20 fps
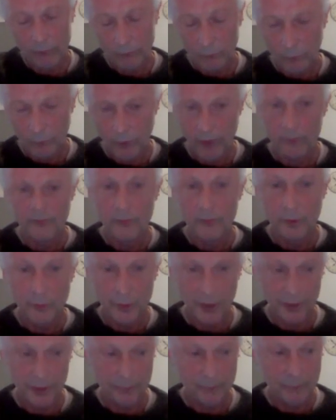so it just
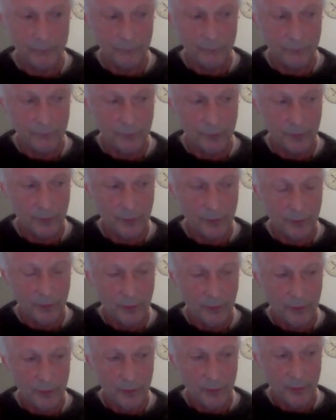says, well, it's
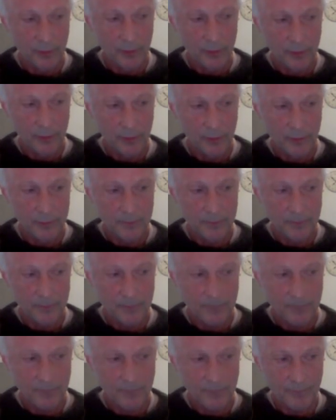line
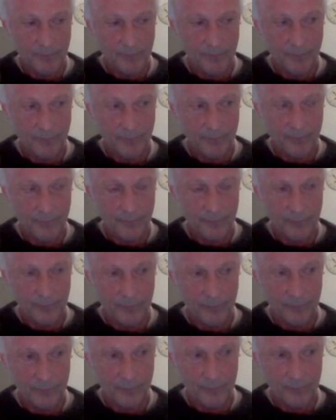13, column
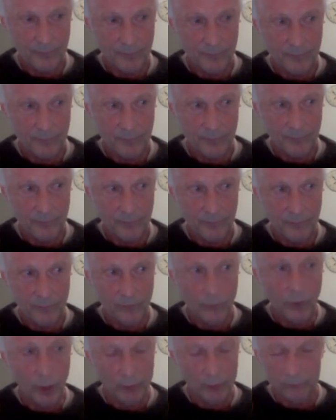55. That's all
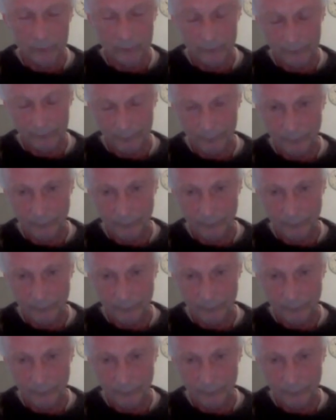it can give you.